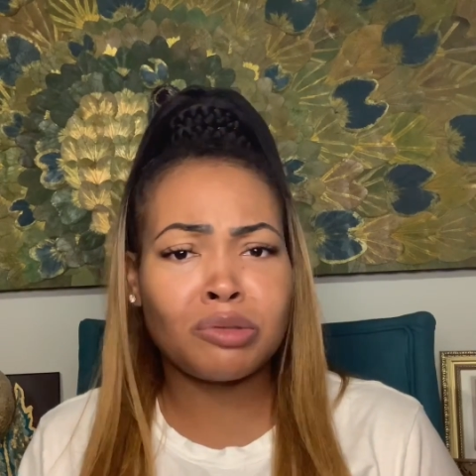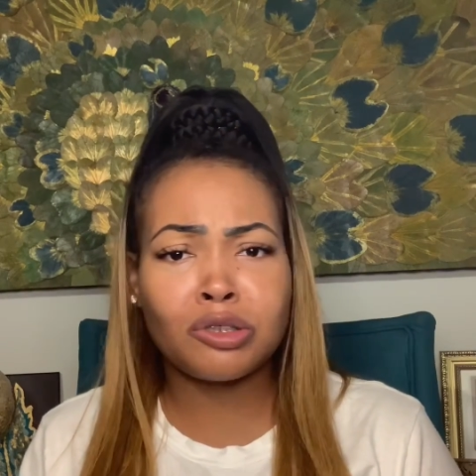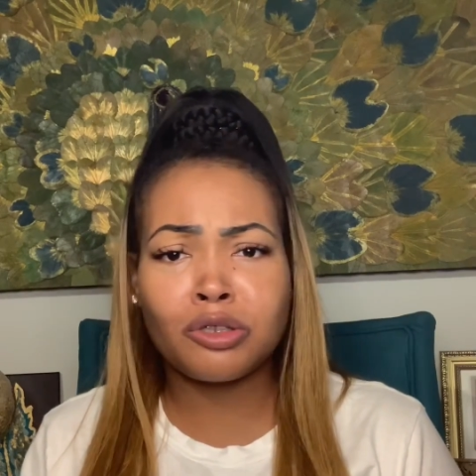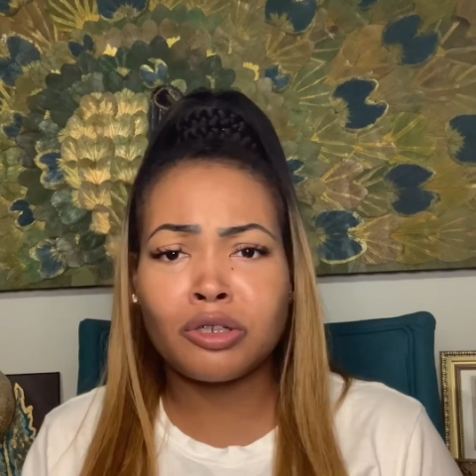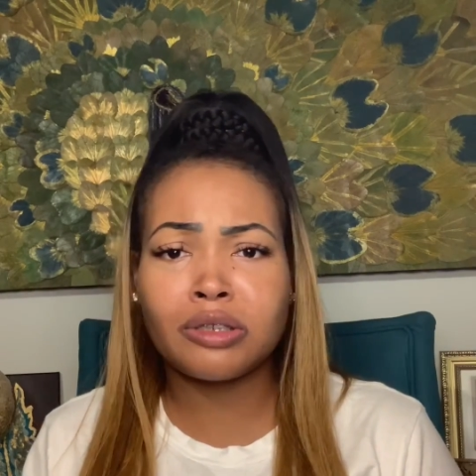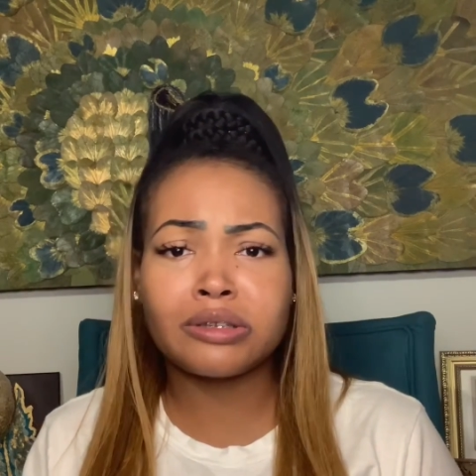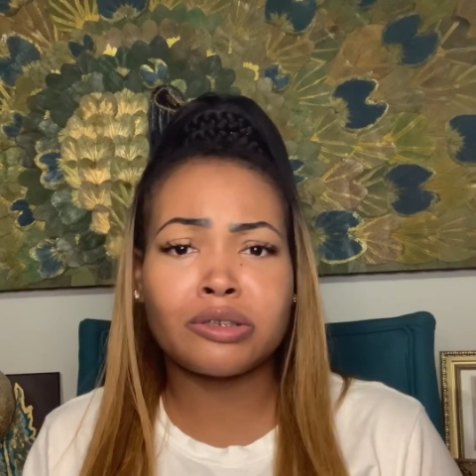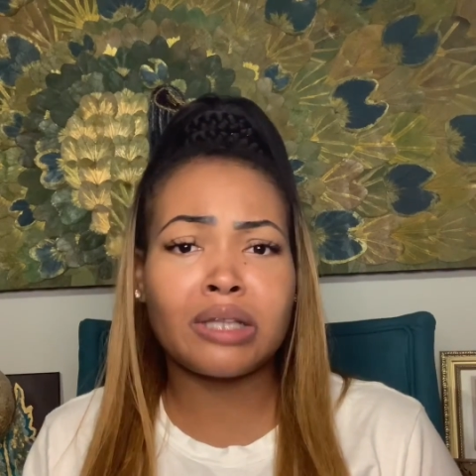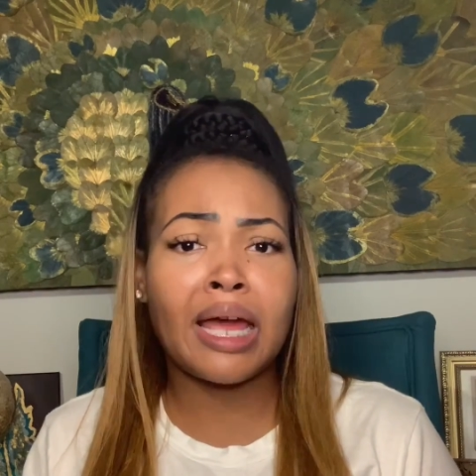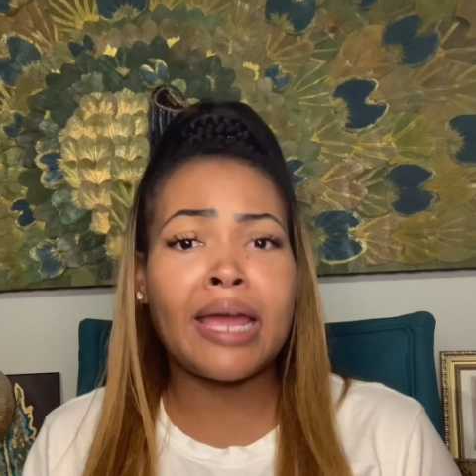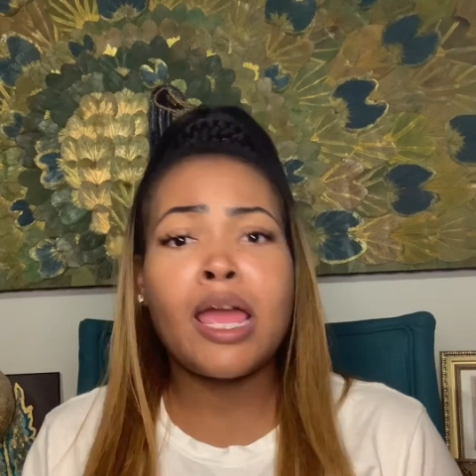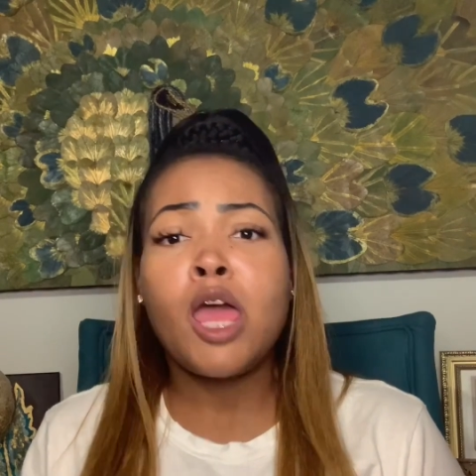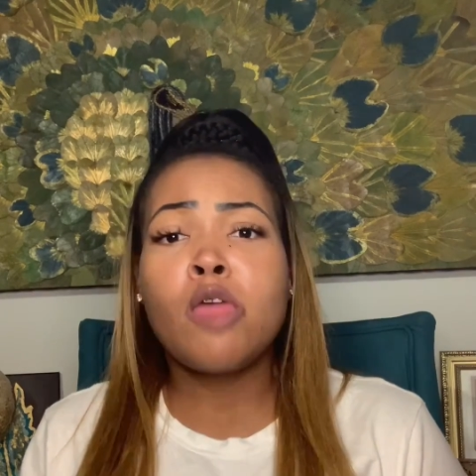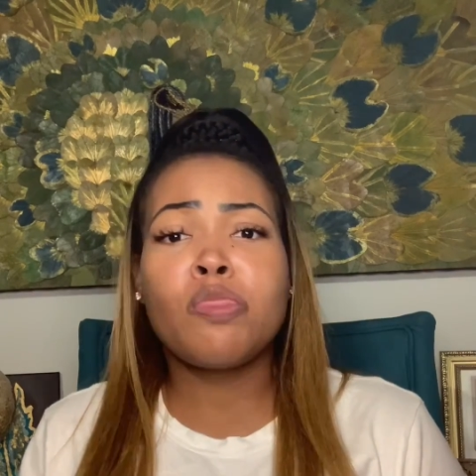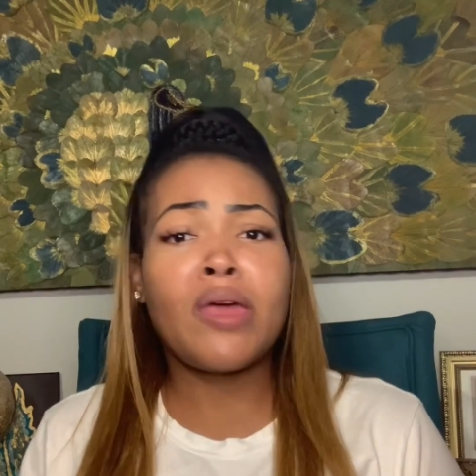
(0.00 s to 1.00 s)
of the girls are
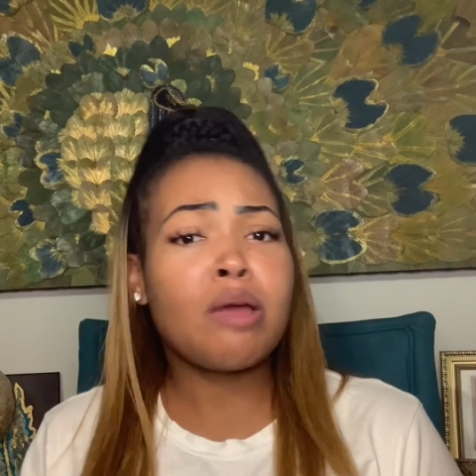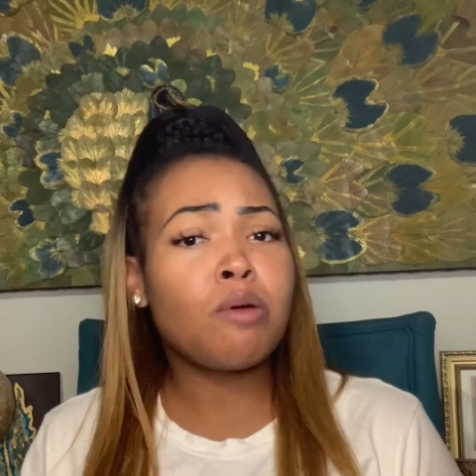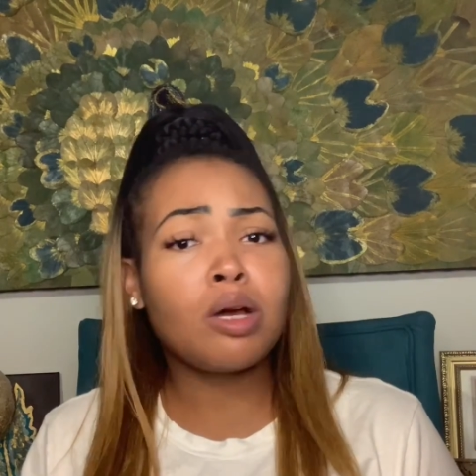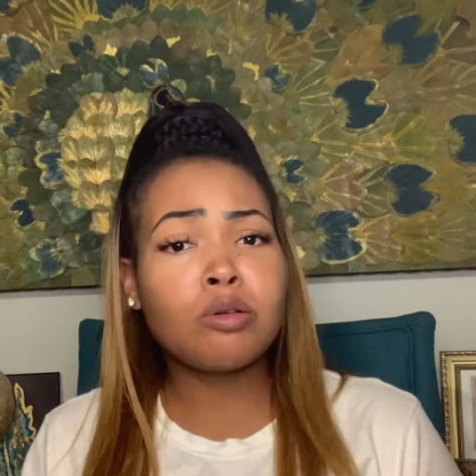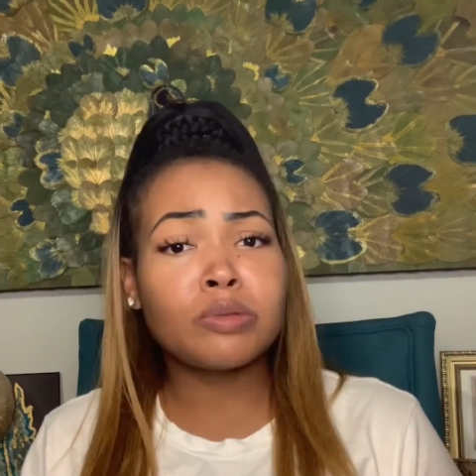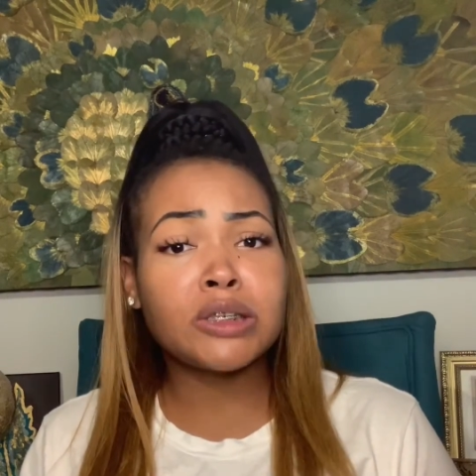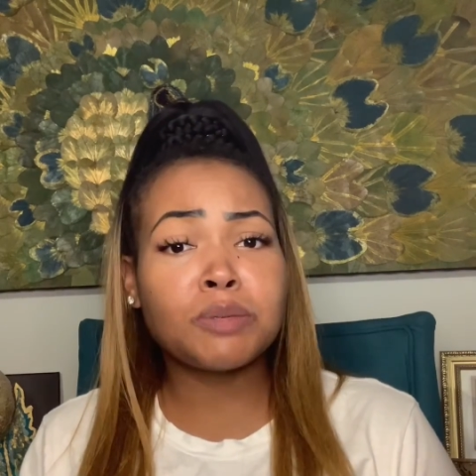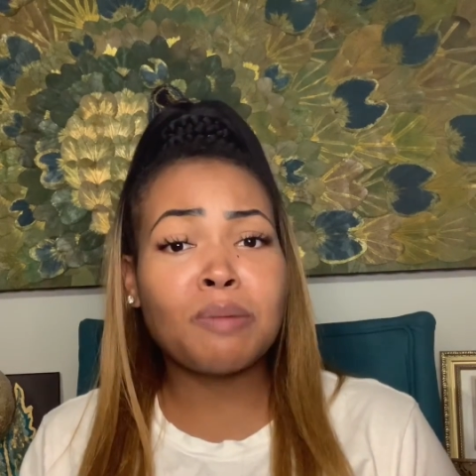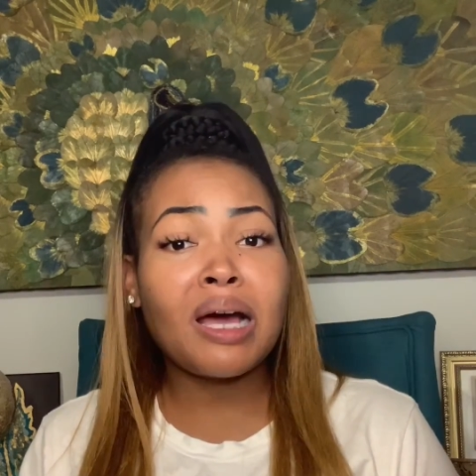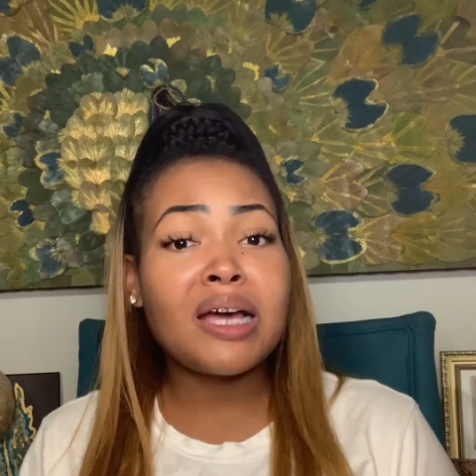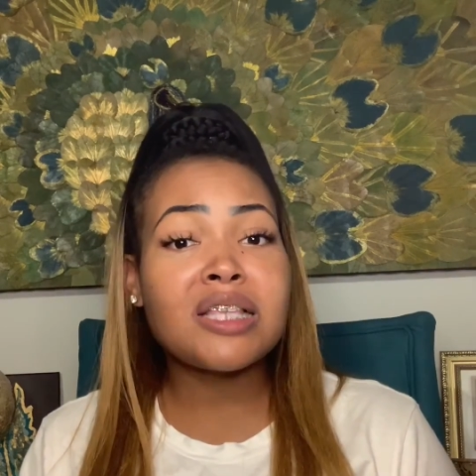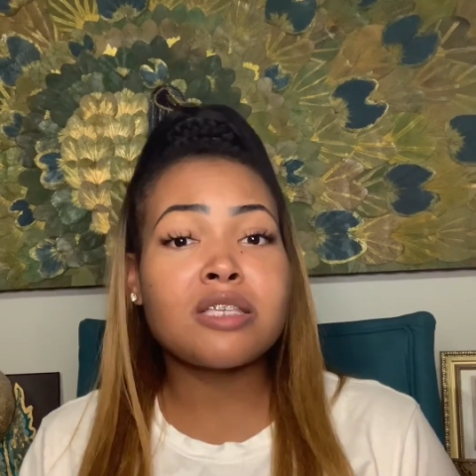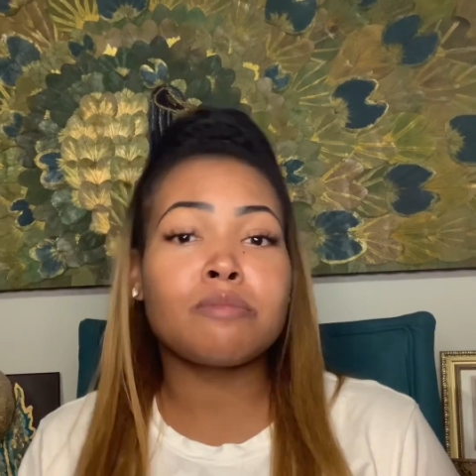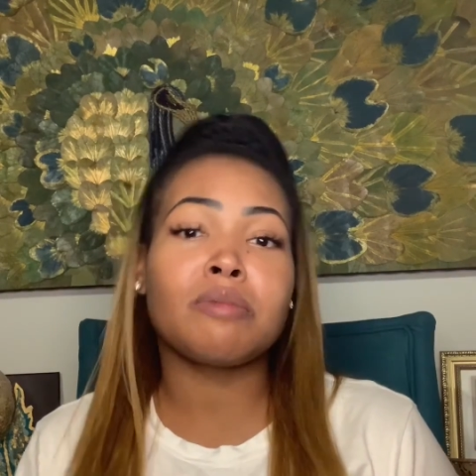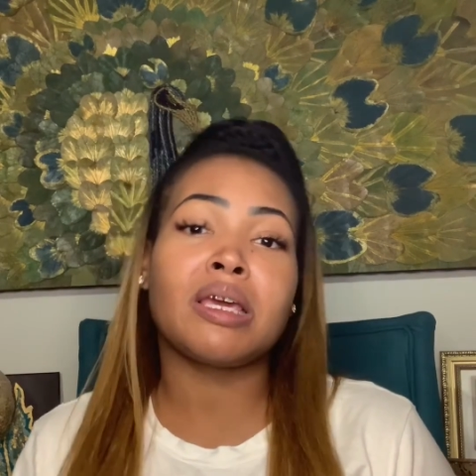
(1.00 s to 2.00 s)
like, they won't
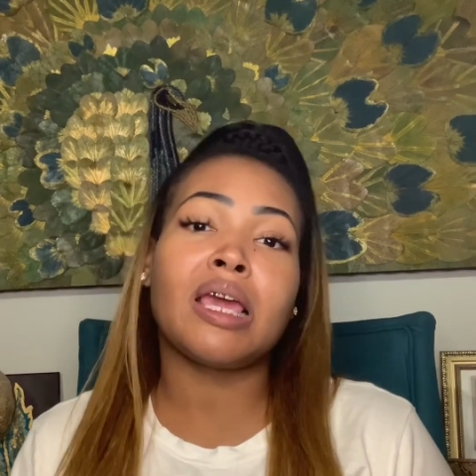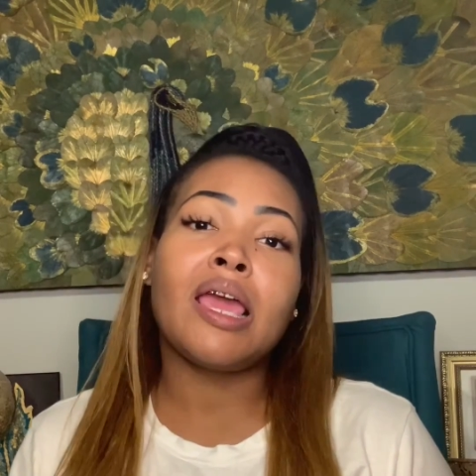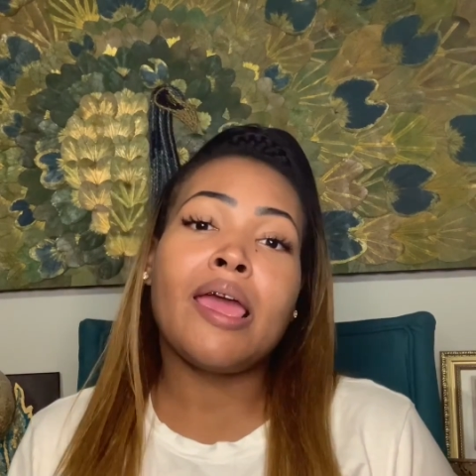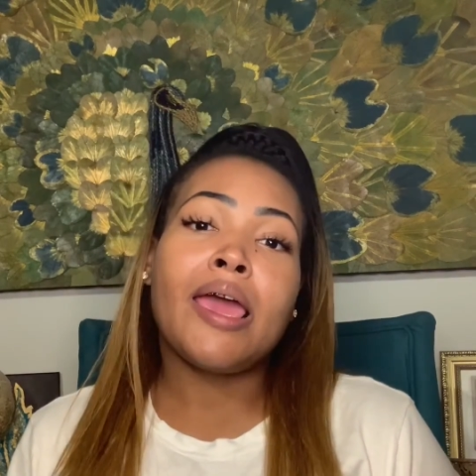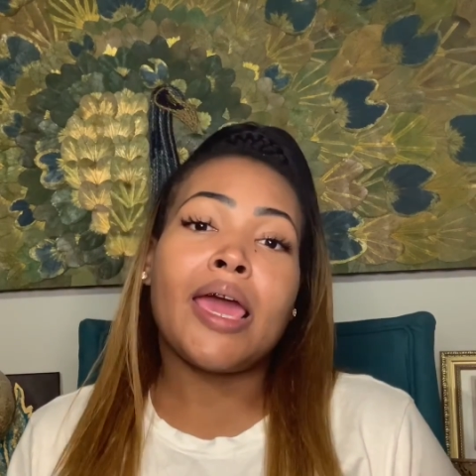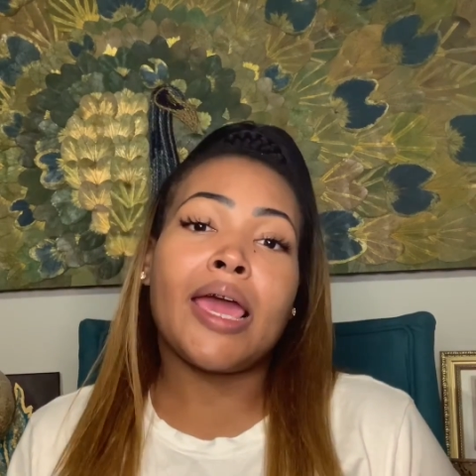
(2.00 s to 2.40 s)
respond to me,